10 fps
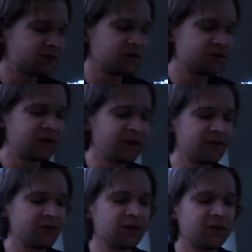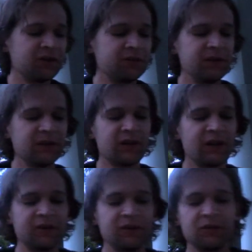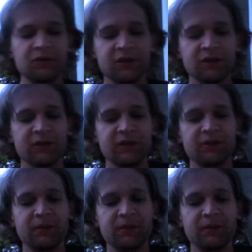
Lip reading: ones we have are all Miktalante Kutli ones,